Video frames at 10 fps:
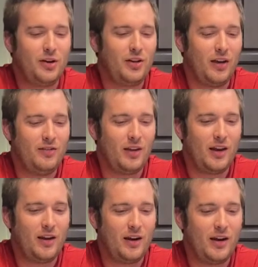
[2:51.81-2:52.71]
It tastes
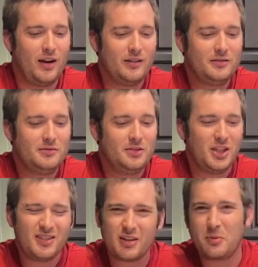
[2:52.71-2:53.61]
like
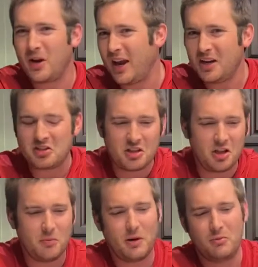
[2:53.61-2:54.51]
it's been aged a
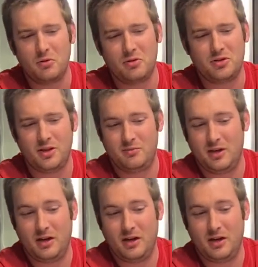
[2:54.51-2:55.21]
little bit more or something.